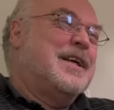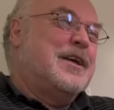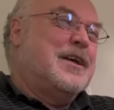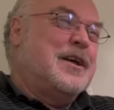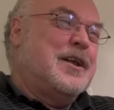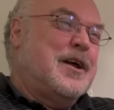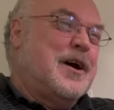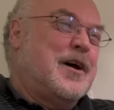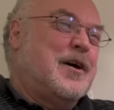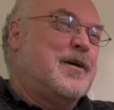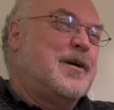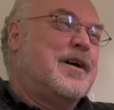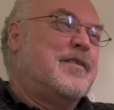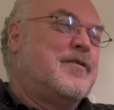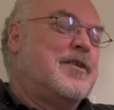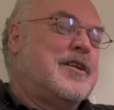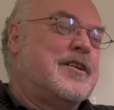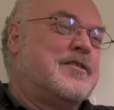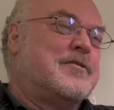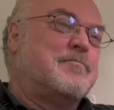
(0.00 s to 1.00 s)
You know,
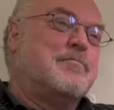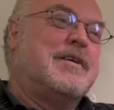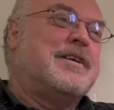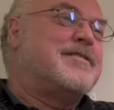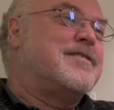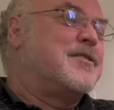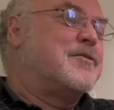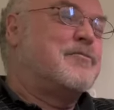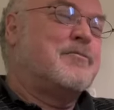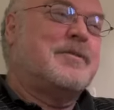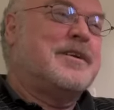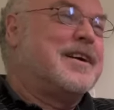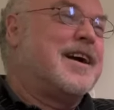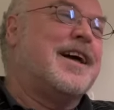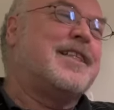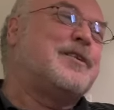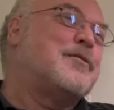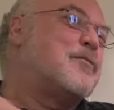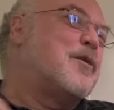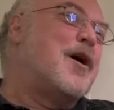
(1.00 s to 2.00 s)
if you just missed the,
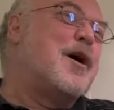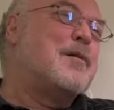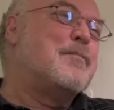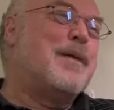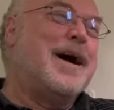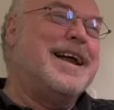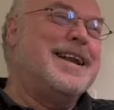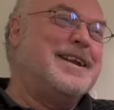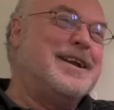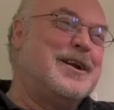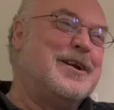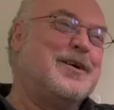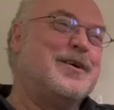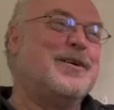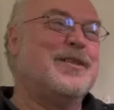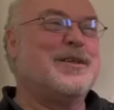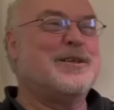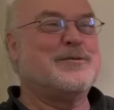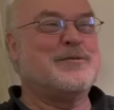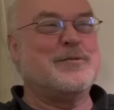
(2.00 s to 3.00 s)
got the wrong button, you
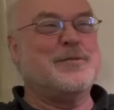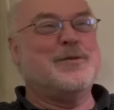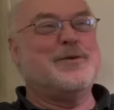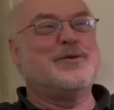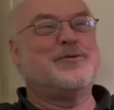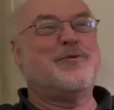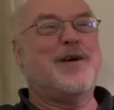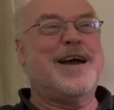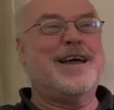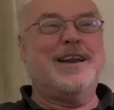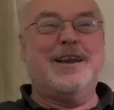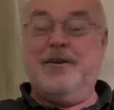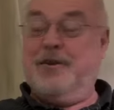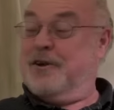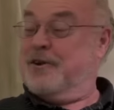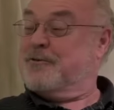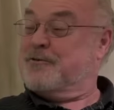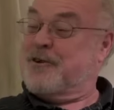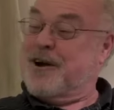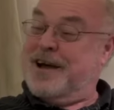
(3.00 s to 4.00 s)
know, this one was red, it
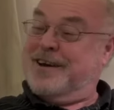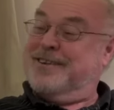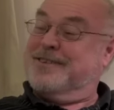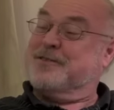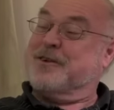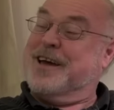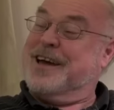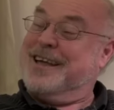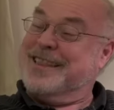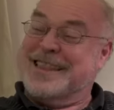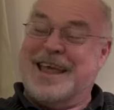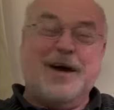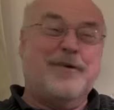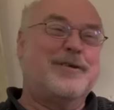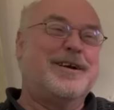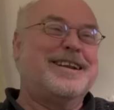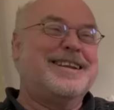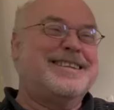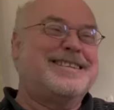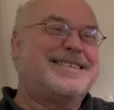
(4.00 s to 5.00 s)
looked attractive, so I hit that
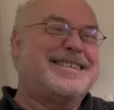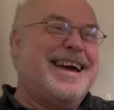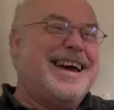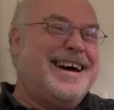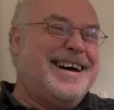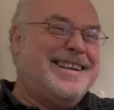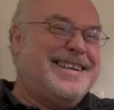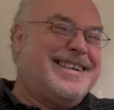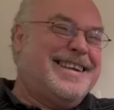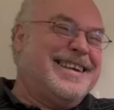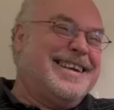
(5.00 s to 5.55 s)
one instead.